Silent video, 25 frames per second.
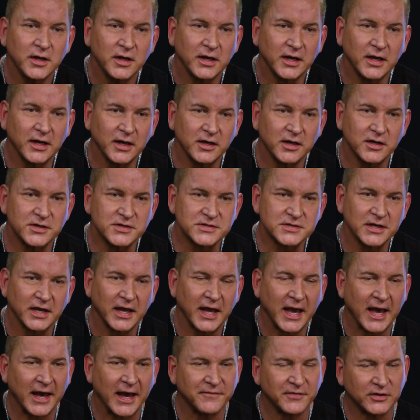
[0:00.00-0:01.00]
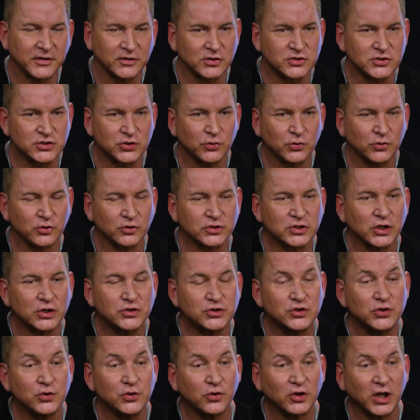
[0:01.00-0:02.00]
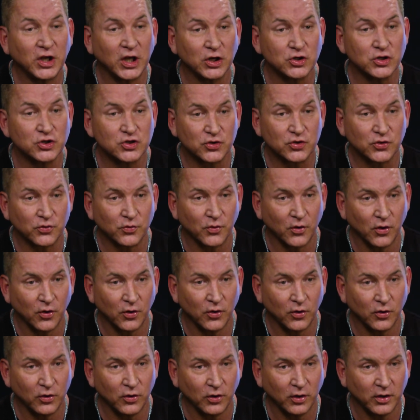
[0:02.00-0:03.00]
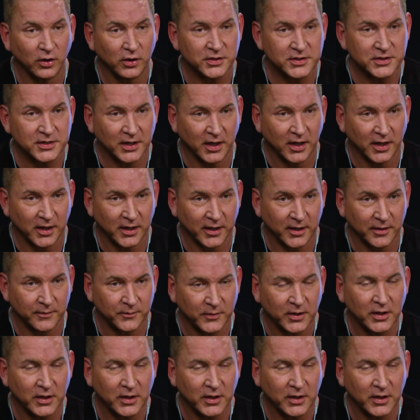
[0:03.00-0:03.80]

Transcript: is having the tools to control time.